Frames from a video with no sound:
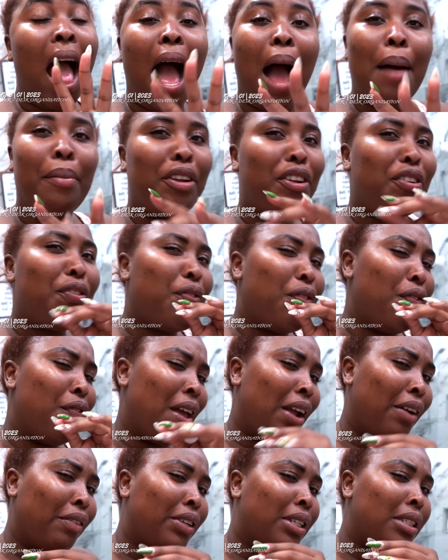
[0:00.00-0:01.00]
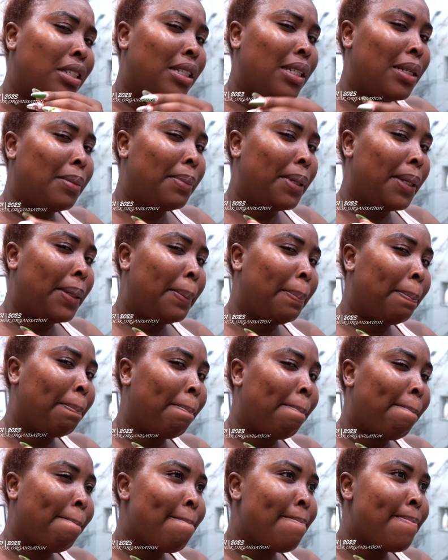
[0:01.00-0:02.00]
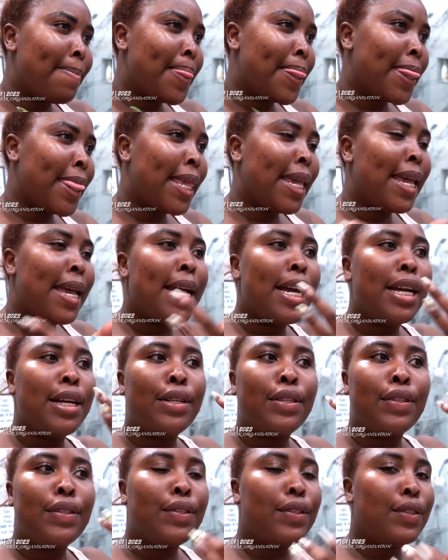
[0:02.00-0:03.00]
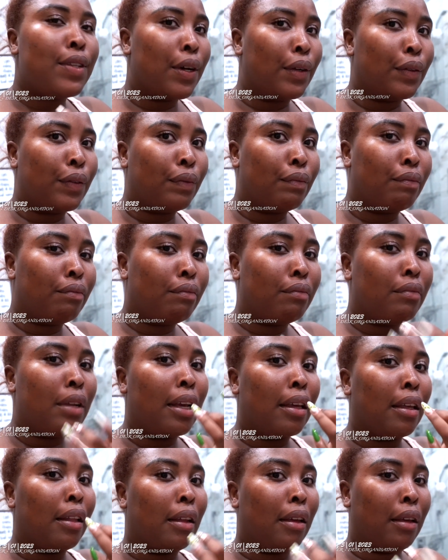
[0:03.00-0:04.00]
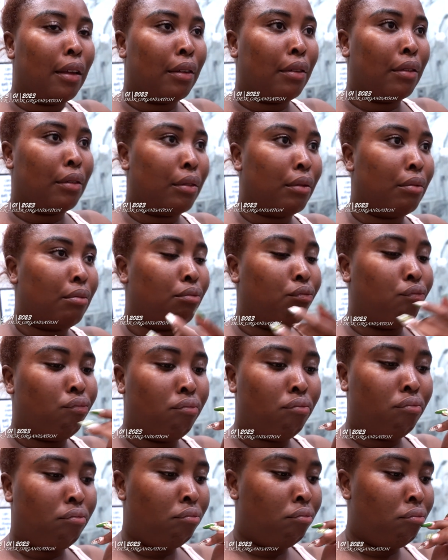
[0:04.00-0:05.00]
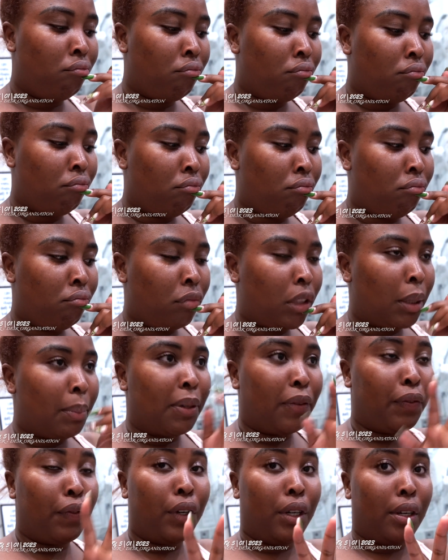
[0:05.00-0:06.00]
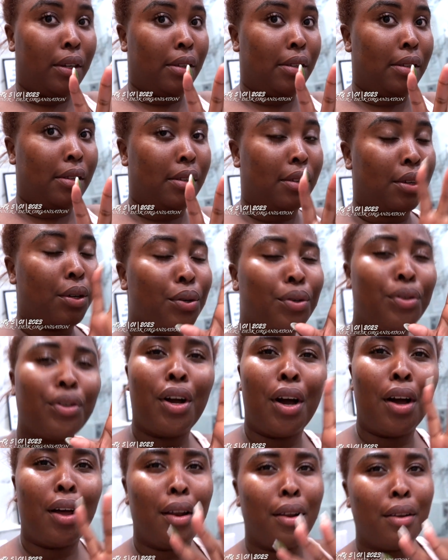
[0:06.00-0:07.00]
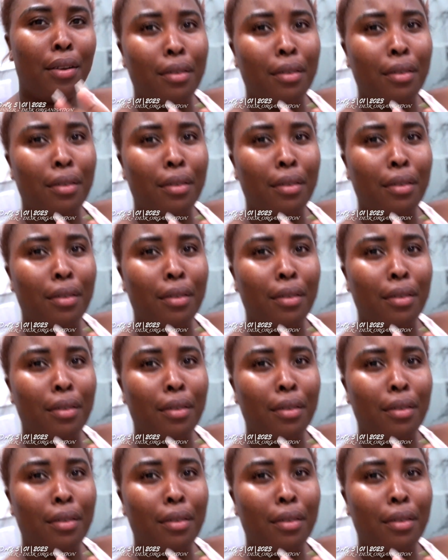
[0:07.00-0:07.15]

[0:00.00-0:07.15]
I'm not very sleepy, so I can handle. But first, oh God,